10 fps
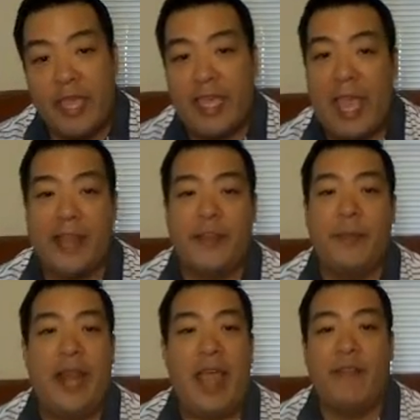He
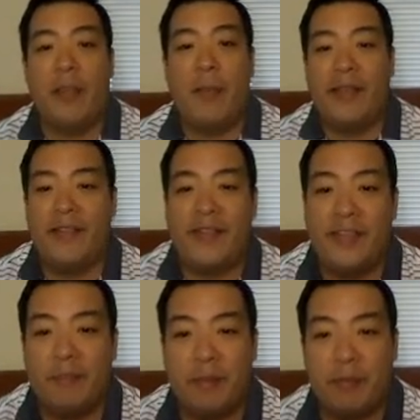hasn't been having the best
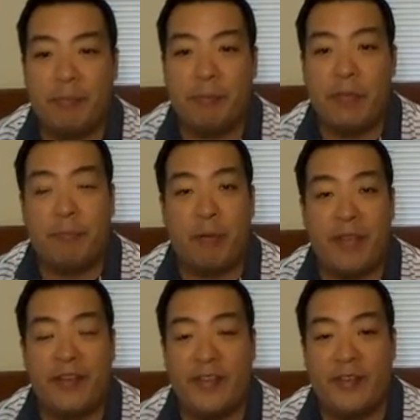season, but his
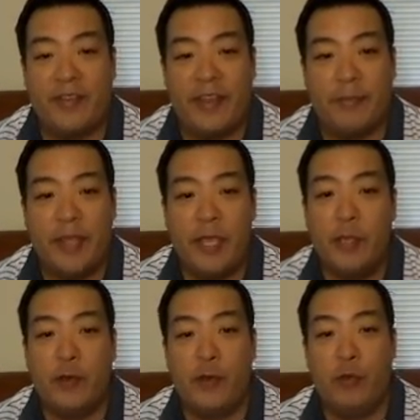price still seems
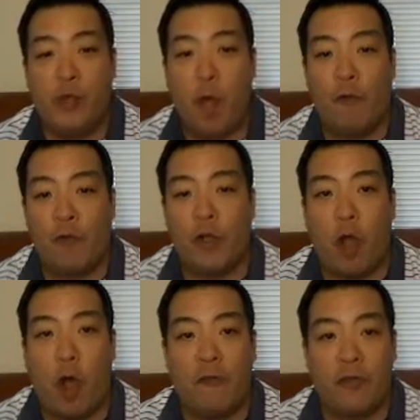too low for a
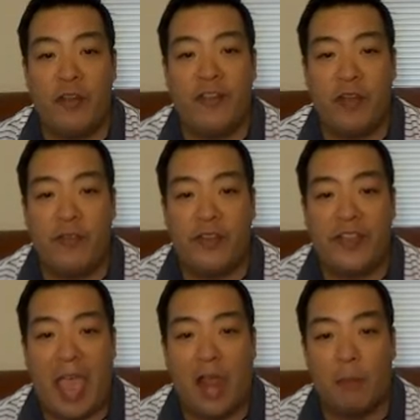golfer of
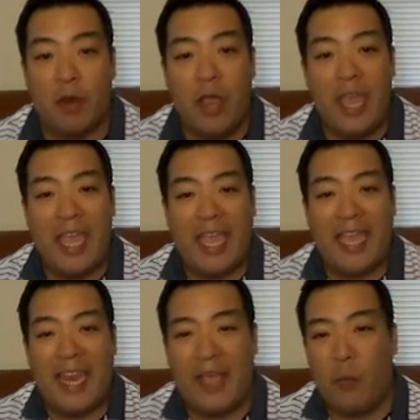his caliber
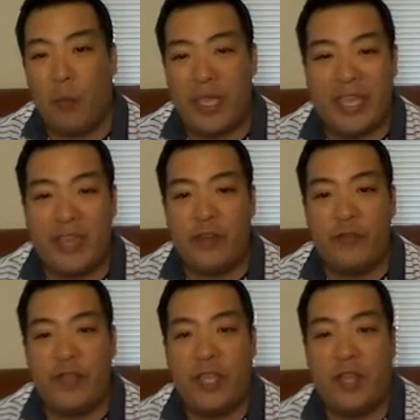in a
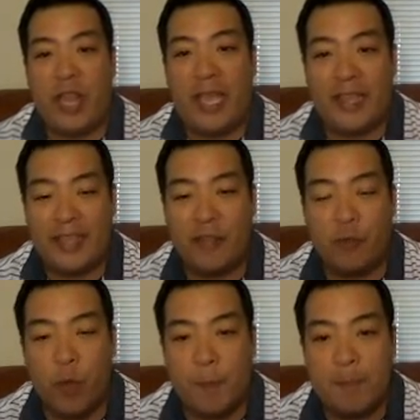weakish field like
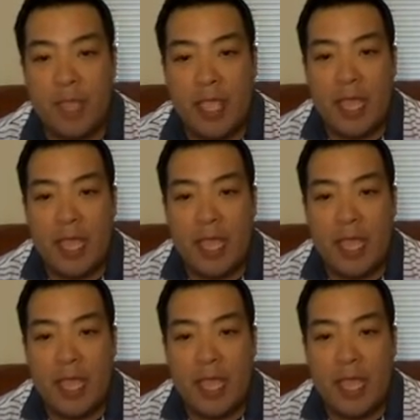this one.